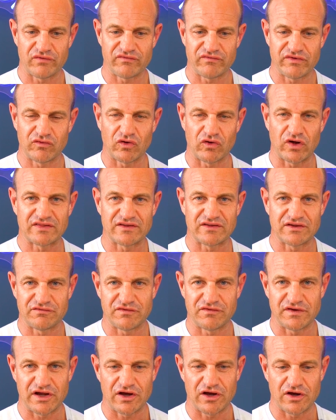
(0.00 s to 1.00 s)
if you've liked this
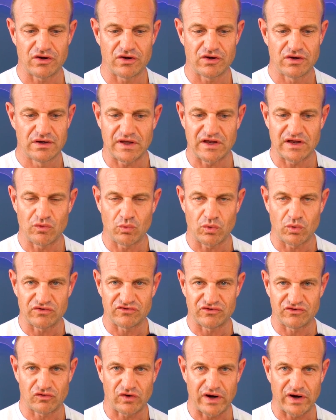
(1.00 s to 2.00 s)
video and you want
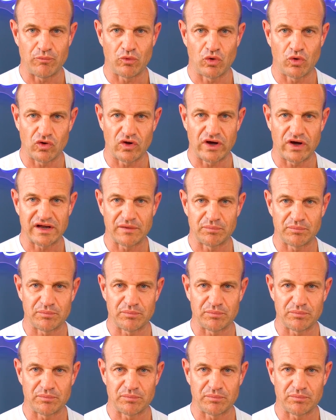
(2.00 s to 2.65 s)
us to create more like it,